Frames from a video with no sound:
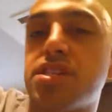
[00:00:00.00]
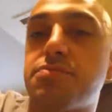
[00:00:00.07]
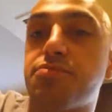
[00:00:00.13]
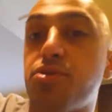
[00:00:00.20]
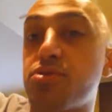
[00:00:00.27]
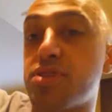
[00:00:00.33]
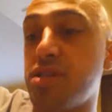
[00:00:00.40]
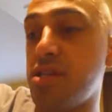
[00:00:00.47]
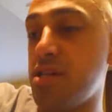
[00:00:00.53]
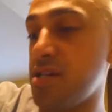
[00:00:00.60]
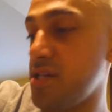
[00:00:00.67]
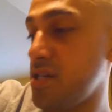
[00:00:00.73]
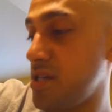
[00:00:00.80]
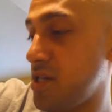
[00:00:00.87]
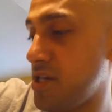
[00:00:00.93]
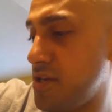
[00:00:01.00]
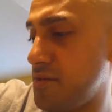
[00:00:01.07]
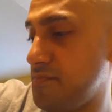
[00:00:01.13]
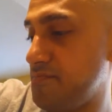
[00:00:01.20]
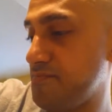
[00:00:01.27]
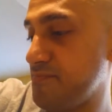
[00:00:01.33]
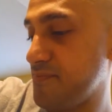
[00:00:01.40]
this protein,
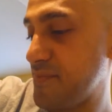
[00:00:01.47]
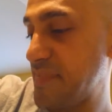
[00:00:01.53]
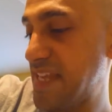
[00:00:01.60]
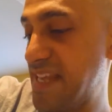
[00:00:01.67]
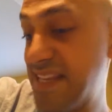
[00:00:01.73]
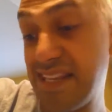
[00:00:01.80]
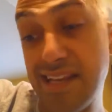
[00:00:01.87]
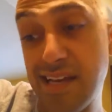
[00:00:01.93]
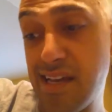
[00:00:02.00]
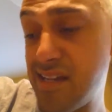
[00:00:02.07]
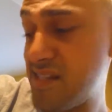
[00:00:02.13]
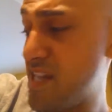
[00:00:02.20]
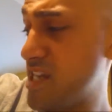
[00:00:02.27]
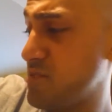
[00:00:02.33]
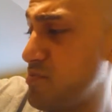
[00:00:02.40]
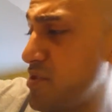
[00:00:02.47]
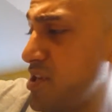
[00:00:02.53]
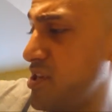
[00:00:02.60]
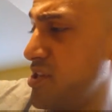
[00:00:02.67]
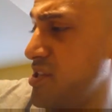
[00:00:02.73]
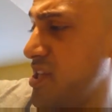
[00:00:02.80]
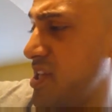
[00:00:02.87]
um, tastes pretty
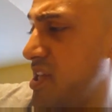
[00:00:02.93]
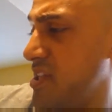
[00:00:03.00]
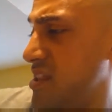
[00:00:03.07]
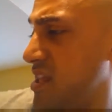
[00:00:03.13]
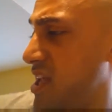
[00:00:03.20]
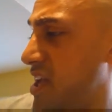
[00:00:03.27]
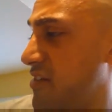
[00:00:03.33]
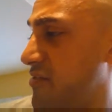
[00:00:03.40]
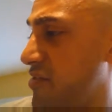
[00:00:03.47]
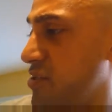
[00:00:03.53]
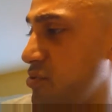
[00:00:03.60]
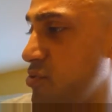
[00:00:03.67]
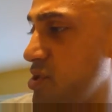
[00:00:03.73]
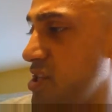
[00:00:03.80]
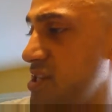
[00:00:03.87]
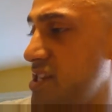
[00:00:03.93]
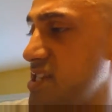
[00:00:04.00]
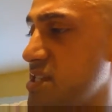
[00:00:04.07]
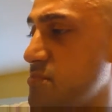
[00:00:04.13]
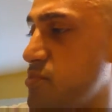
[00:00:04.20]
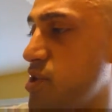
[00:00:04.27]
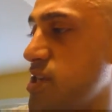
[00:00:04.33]
good. They get, they have uh, really
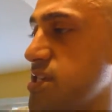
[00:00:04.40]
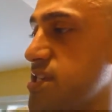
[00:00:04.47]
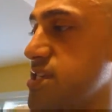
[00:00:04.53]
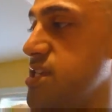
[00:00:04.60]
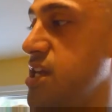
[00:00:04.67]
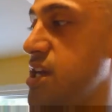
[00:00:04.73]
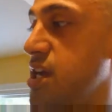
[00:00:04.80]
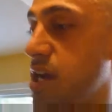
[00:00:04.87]
decent prices.